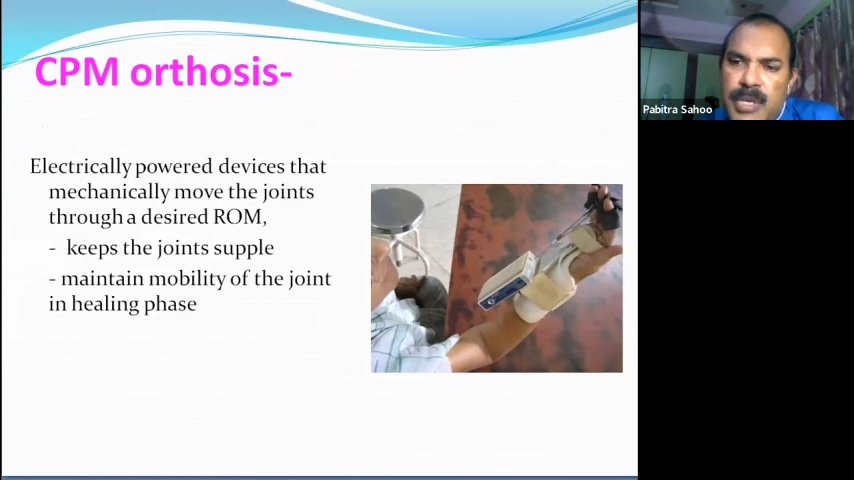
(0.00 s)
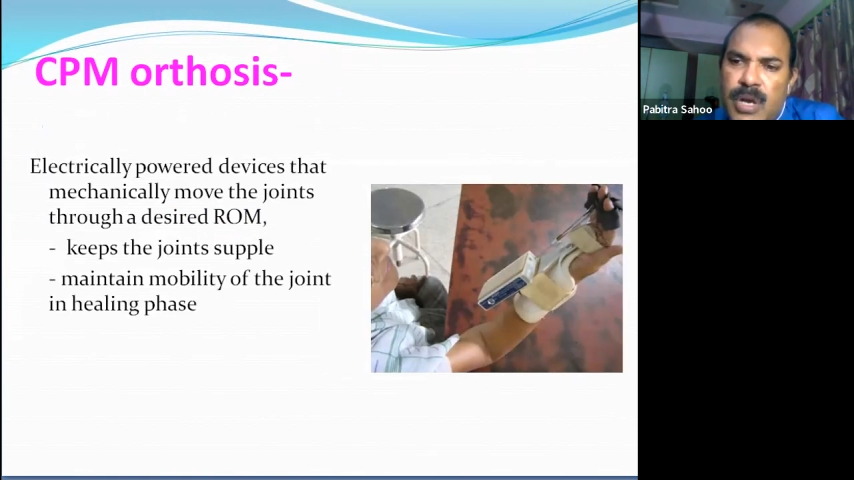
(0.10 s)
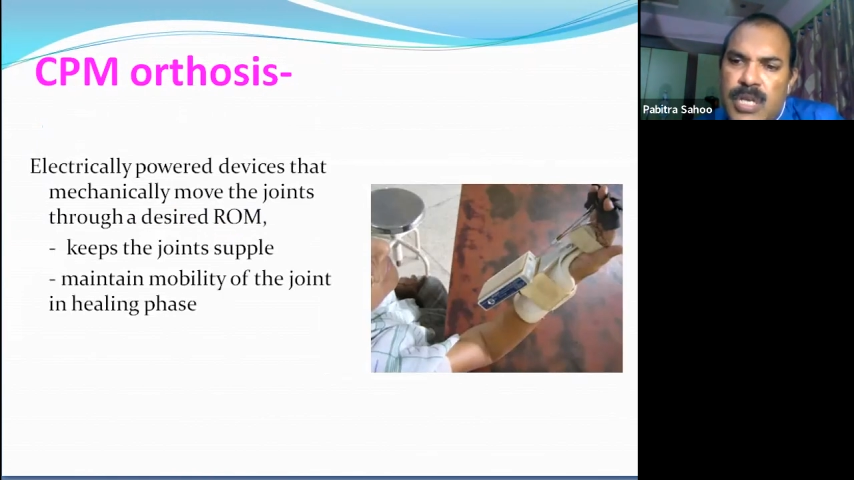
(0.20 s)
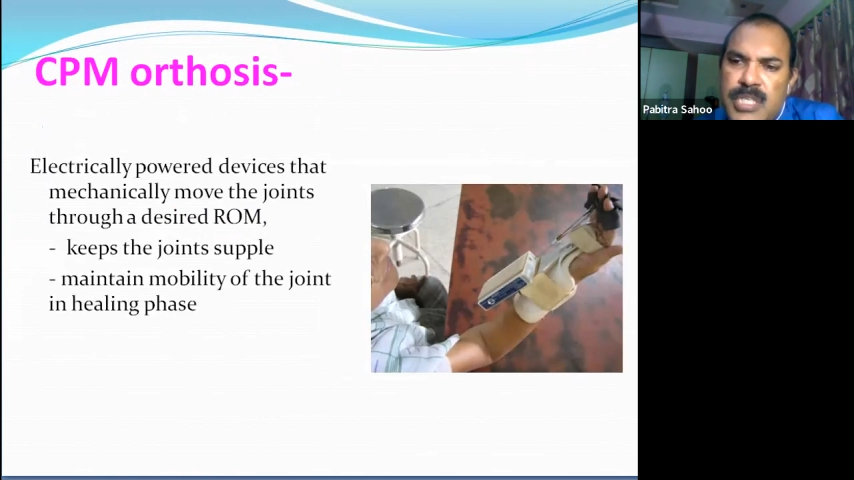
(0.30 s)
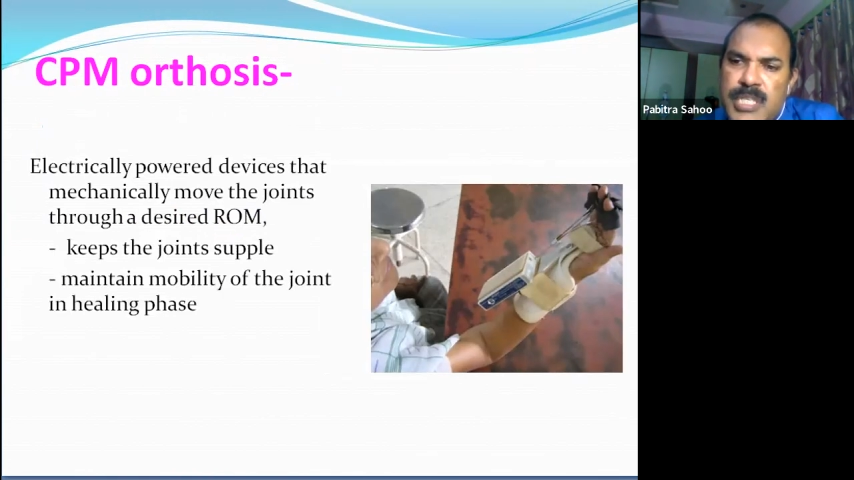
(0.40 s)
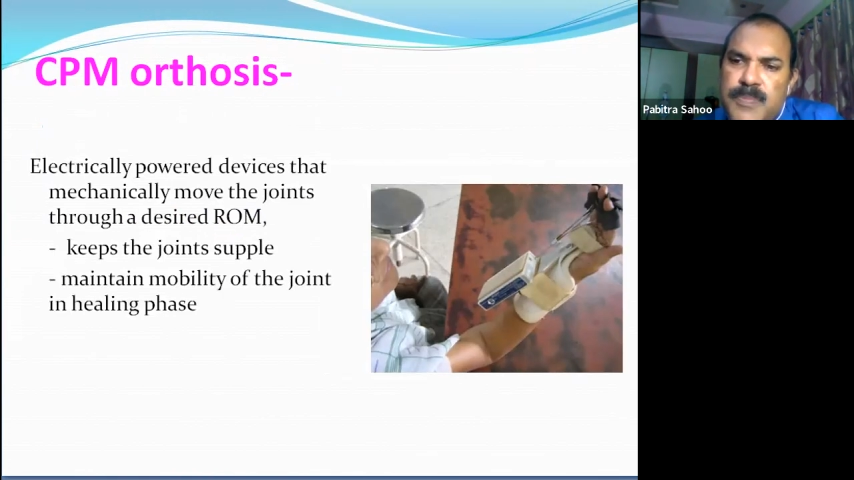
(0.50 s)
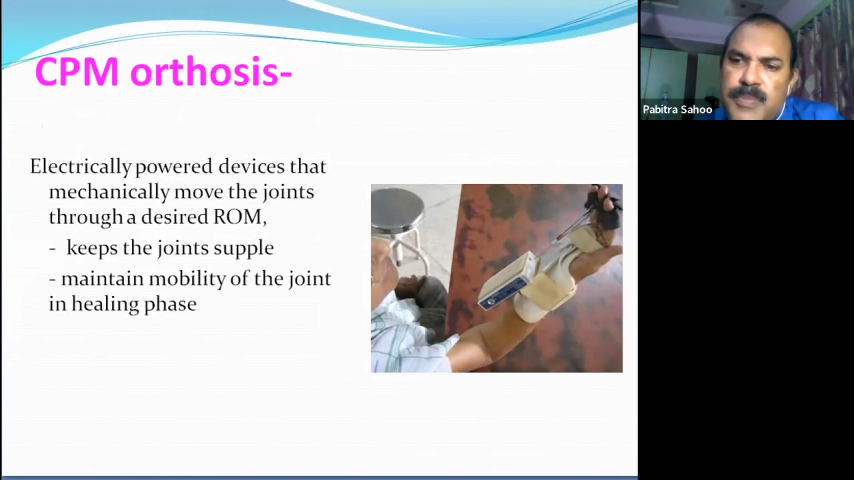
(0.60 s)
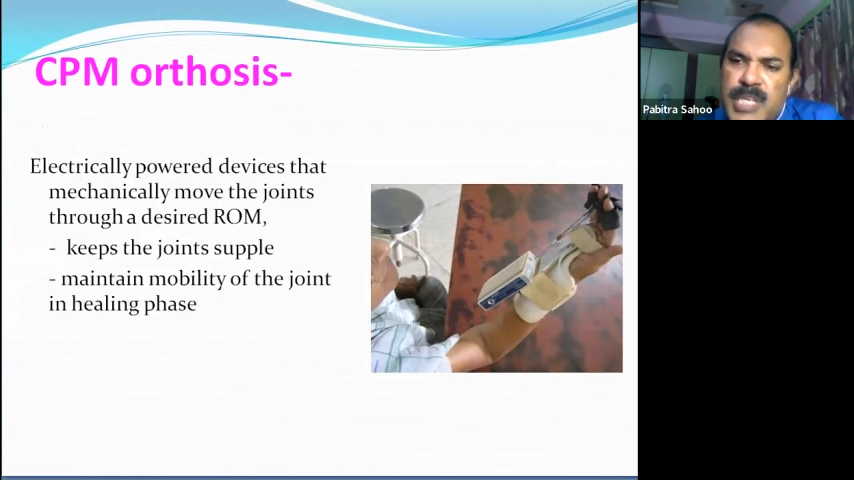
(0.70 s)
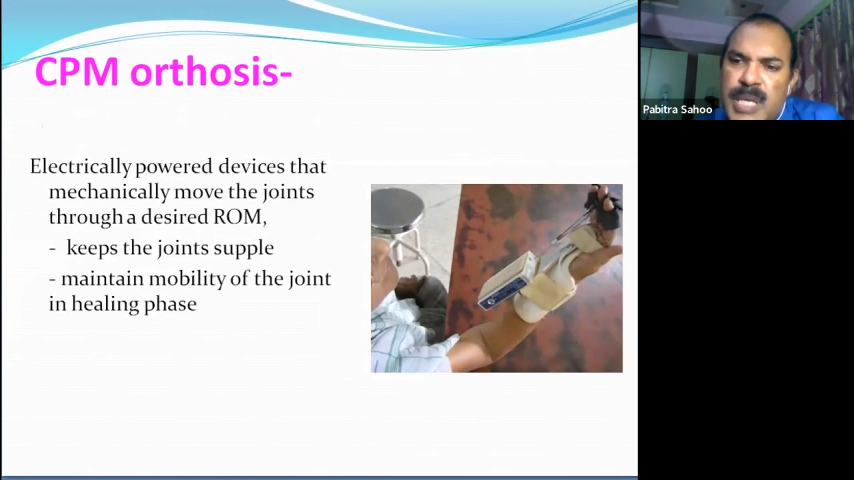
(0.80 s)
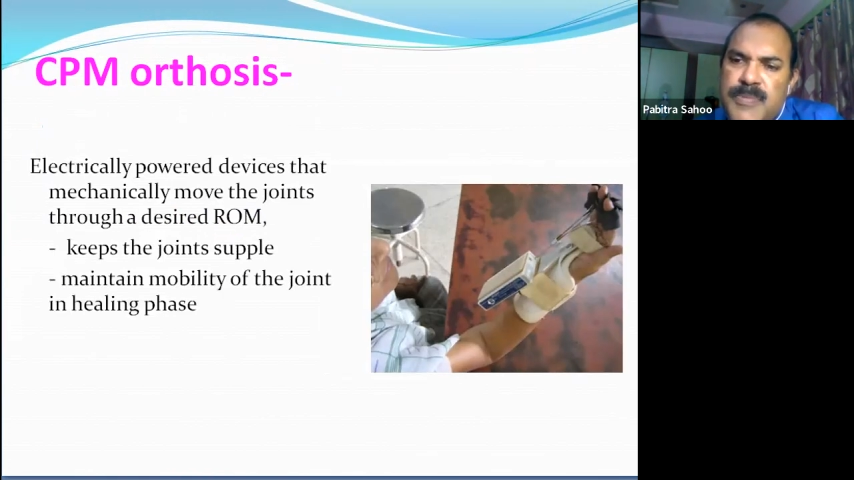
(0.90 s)
because it
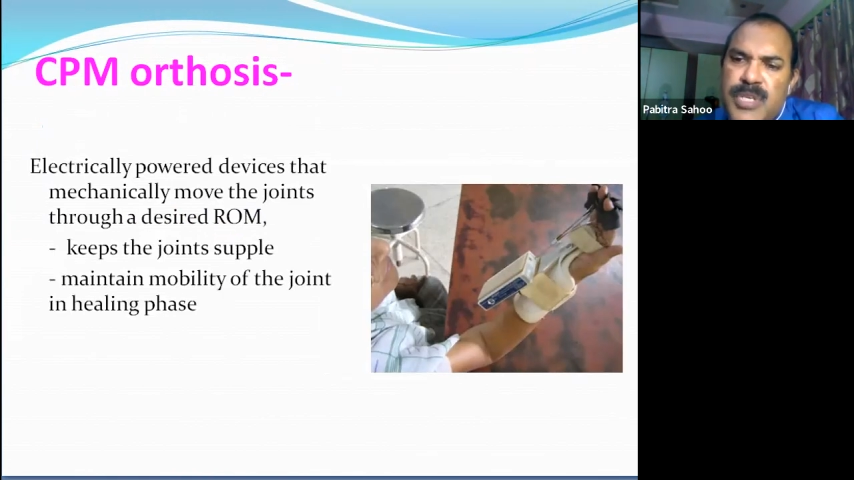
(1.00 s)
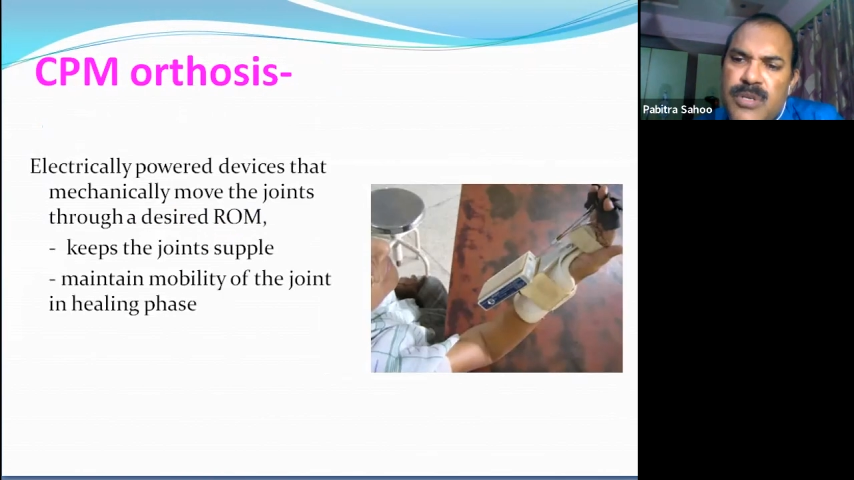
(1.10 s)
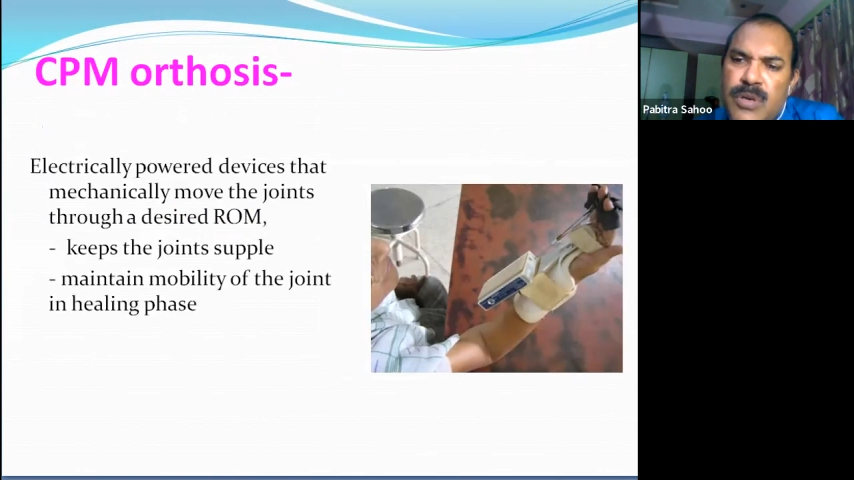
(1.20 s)
gives a,